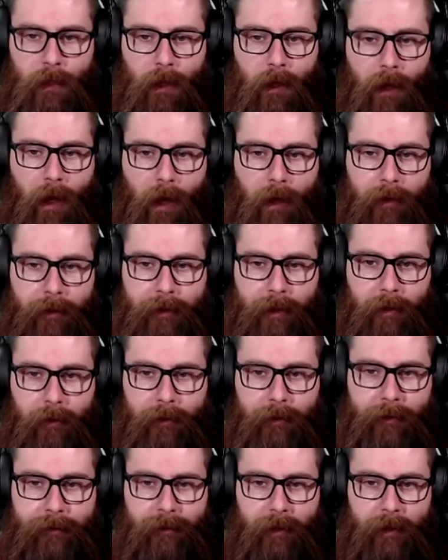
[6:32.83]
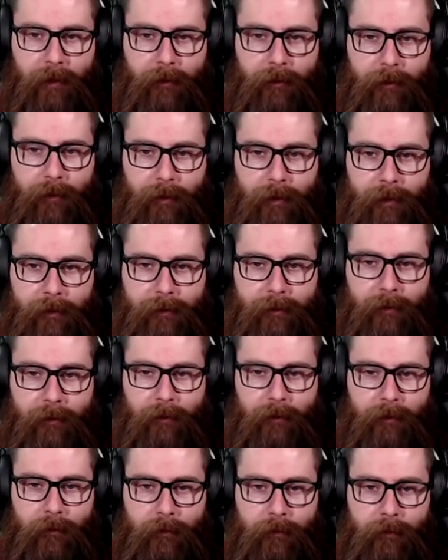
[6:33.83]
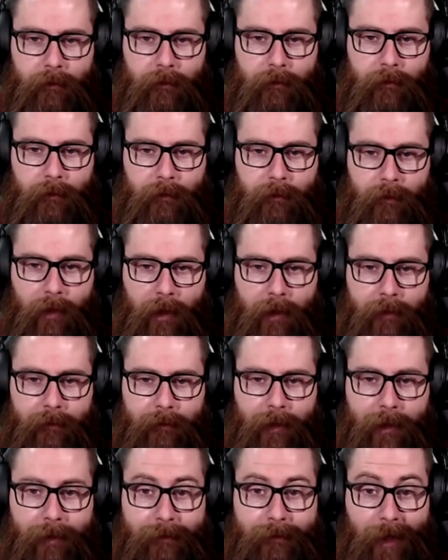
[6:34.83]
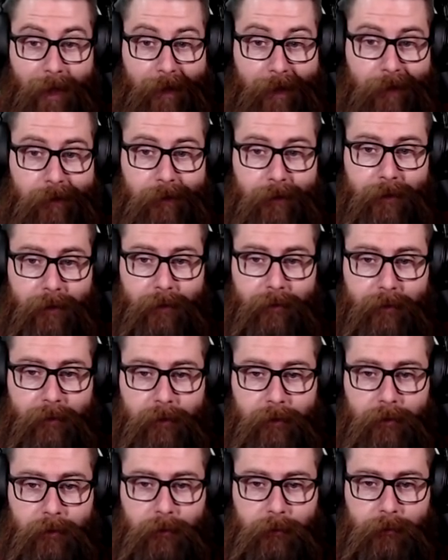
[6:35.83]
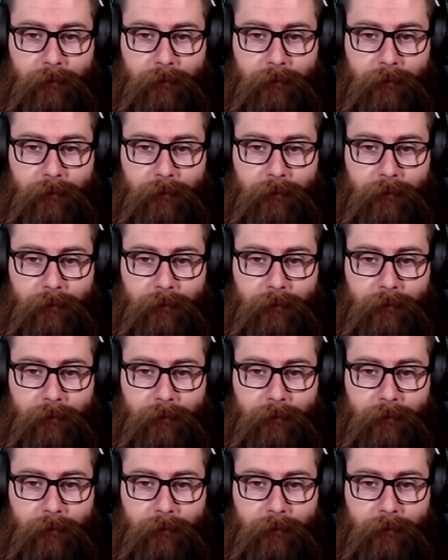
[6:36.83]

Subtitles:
All in all, this fight really isn't like that technically difficult.